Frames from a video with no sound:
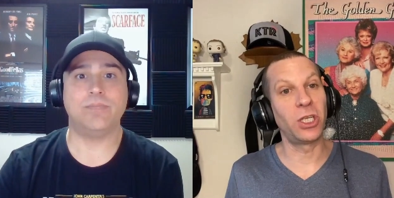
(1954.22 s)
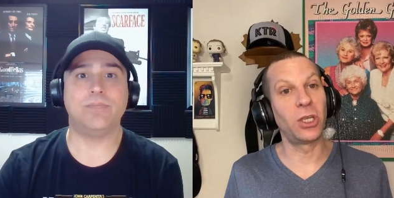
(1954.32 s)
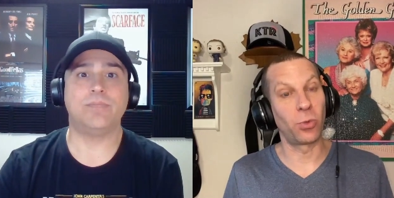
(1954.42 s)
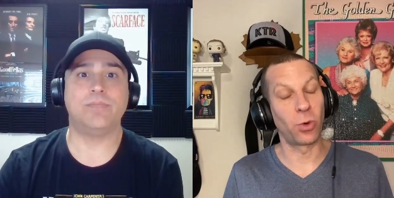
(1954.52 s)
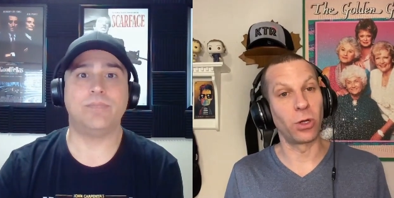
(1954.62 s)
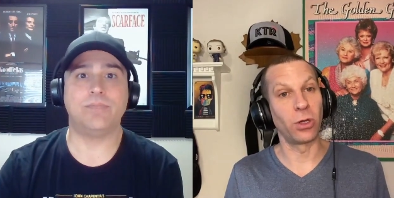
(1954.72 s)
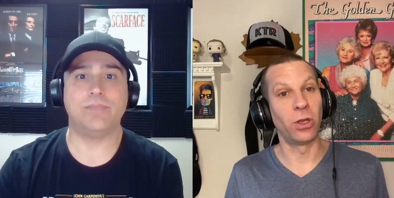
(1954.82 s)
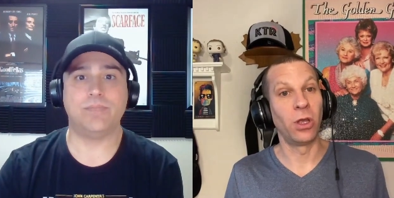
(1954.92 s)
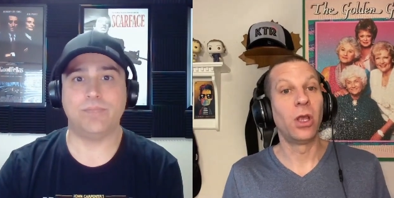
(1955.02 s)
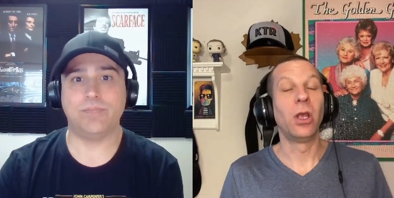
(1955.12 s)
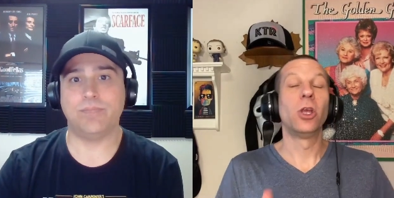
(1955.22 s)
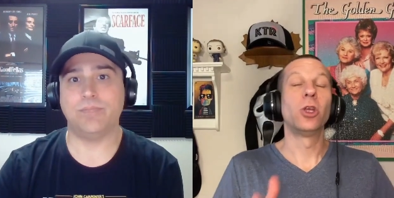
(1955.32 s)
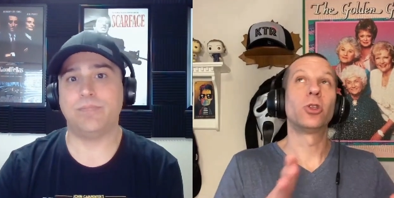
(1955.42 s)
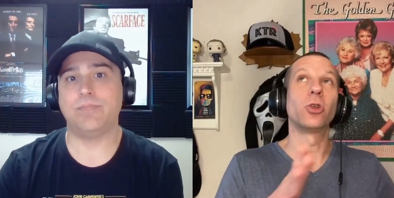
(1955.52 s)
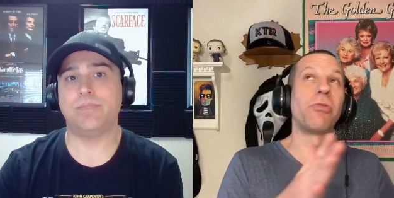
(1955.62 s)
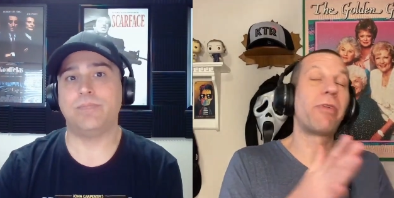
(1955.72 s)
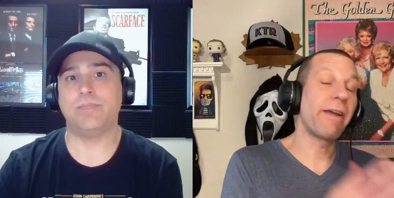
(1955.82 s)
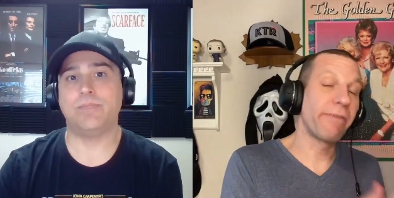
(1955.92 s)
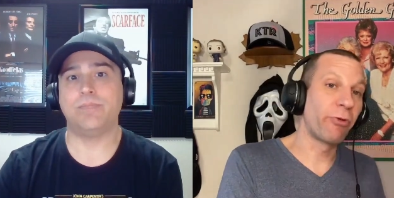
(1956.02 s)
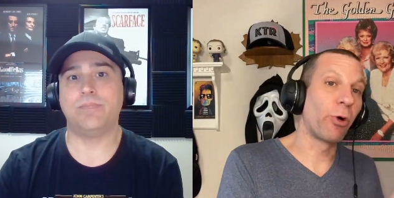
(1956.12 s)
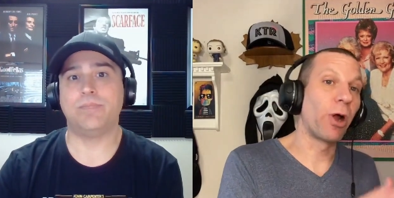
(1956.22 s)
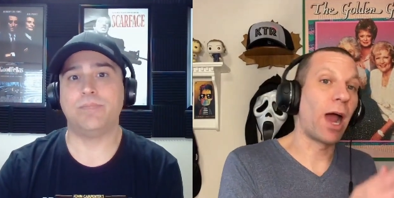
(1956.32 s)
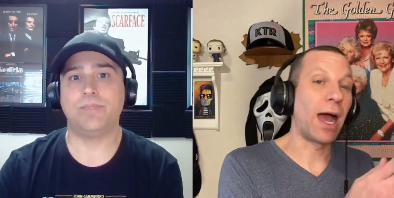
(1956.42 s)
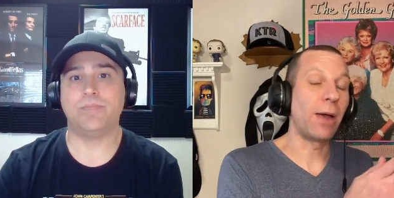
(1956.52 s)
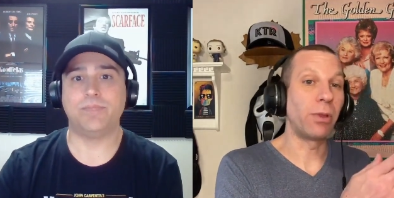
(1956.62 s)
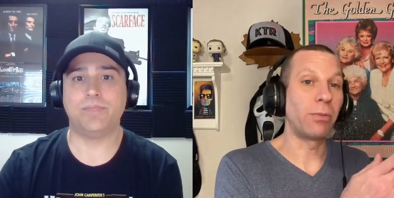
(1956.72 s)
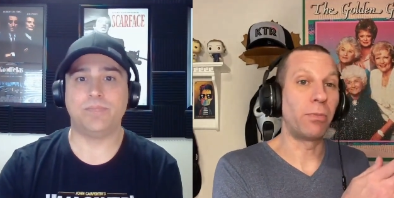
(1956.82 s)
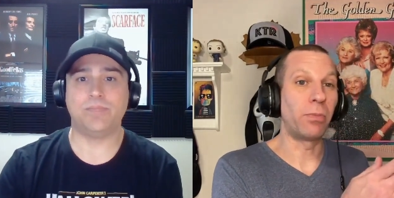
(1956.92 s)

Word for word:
Speaker 1: in the world. So therefore, I would